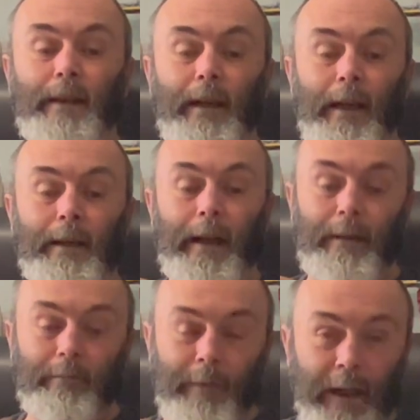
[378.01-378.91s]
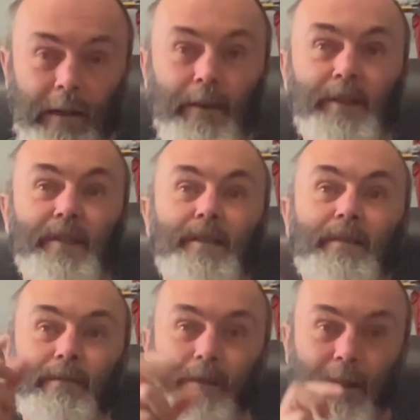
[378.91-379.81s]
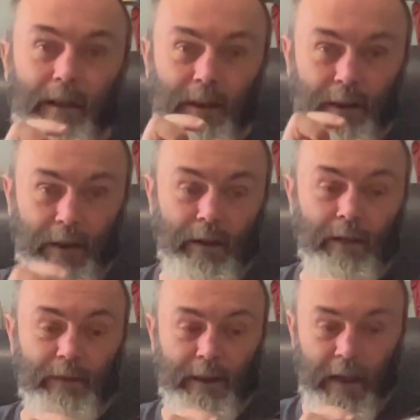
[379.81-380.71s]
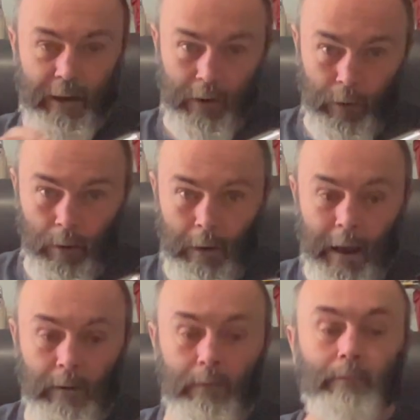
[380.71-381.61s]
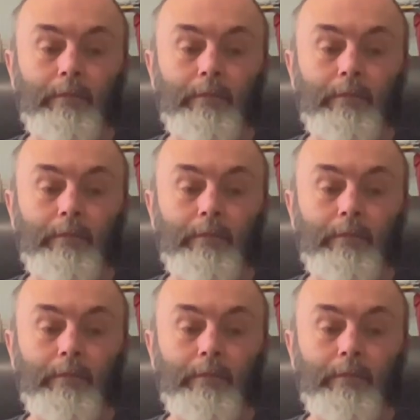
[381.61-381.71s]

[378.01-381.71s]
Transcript: and that means that you do have to take the core out,